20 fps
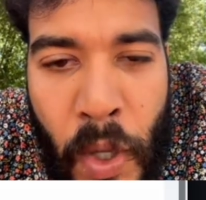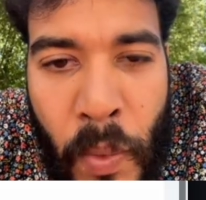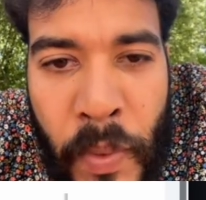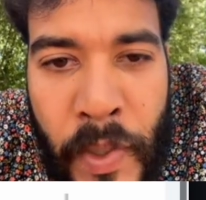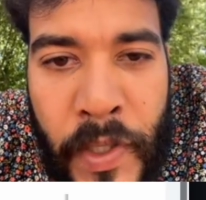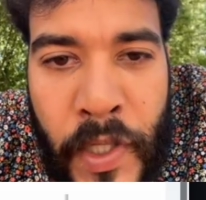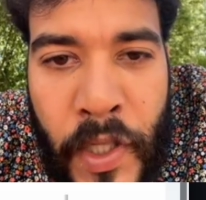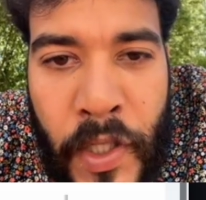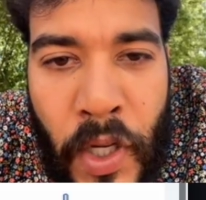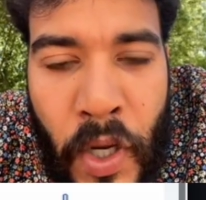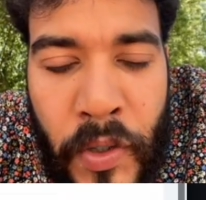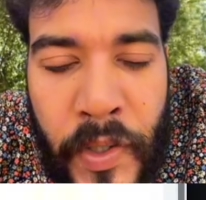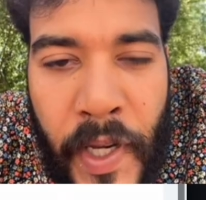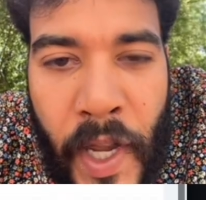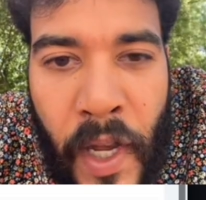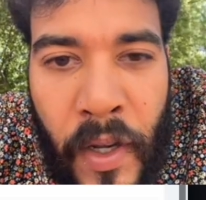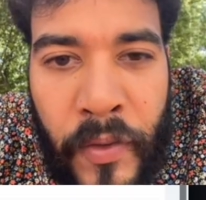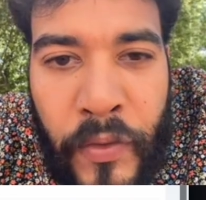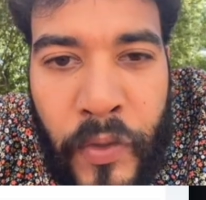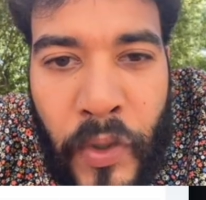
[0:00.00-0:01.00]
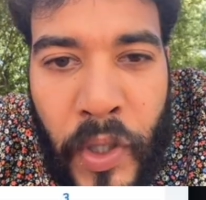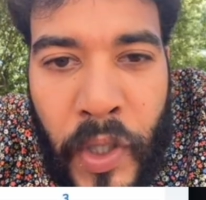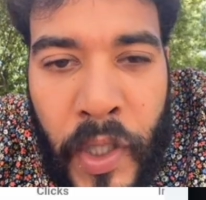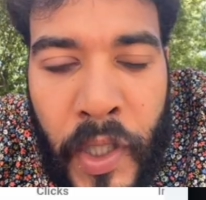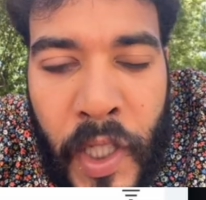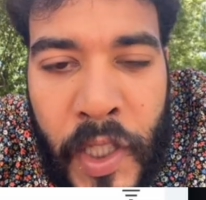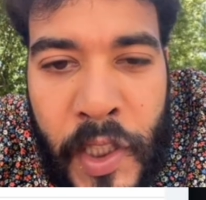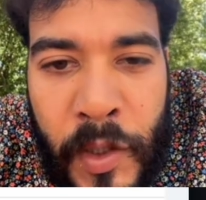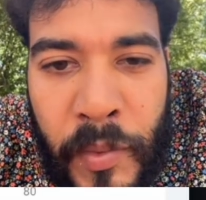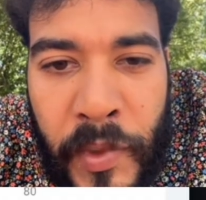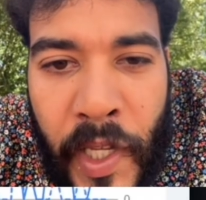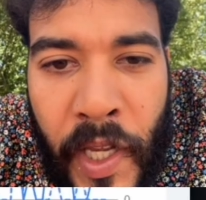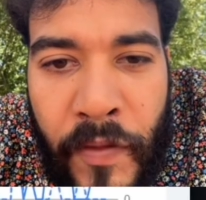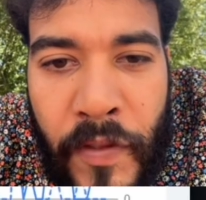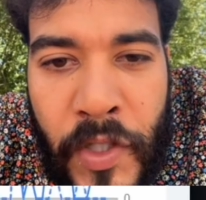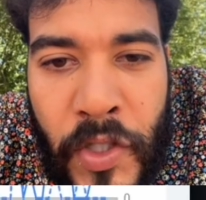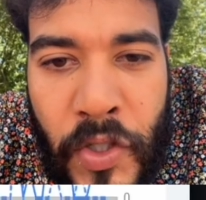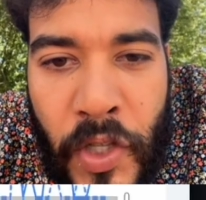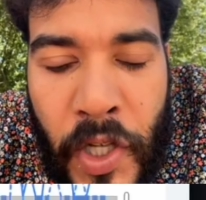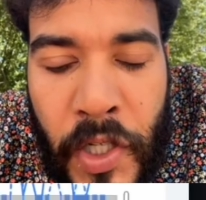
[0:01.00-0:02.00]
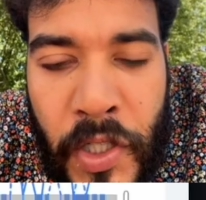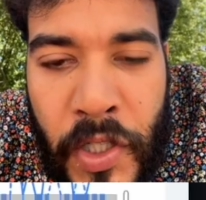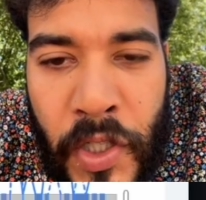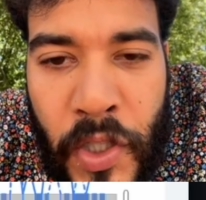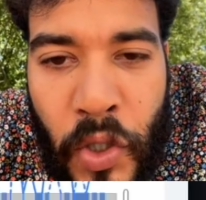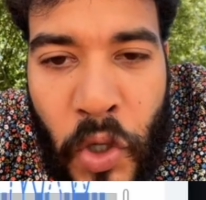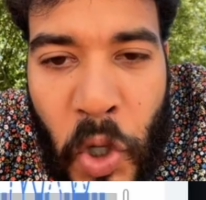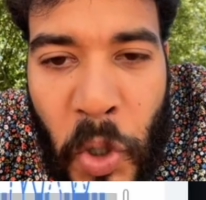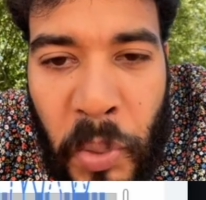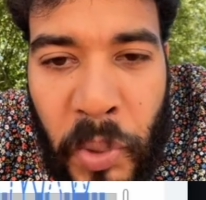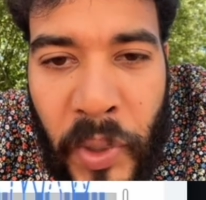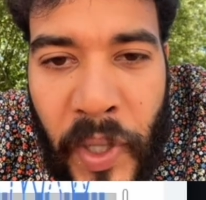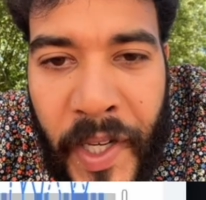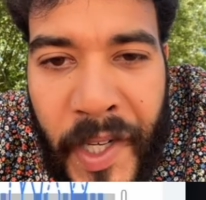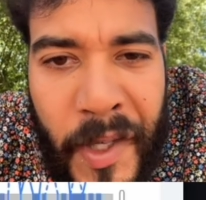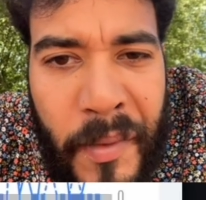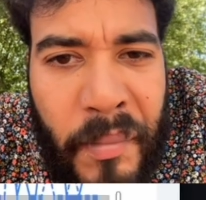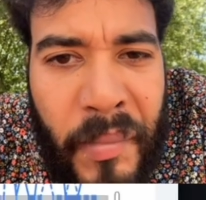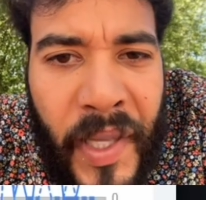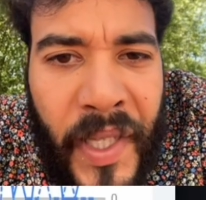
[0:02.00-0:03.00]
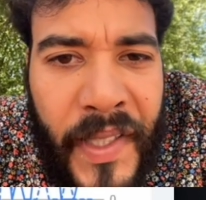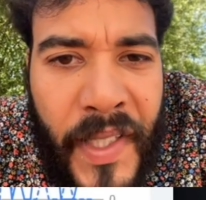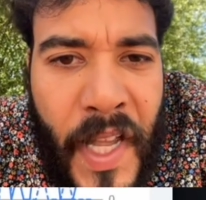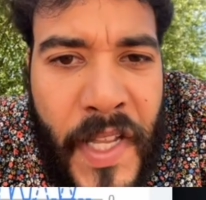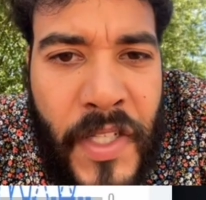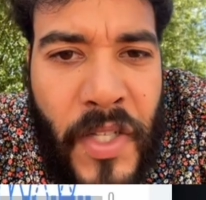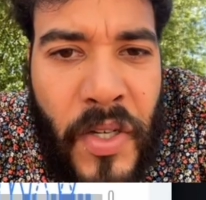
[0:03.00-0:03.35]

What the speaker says: We did go down for custom canvas structures incorporated, but that's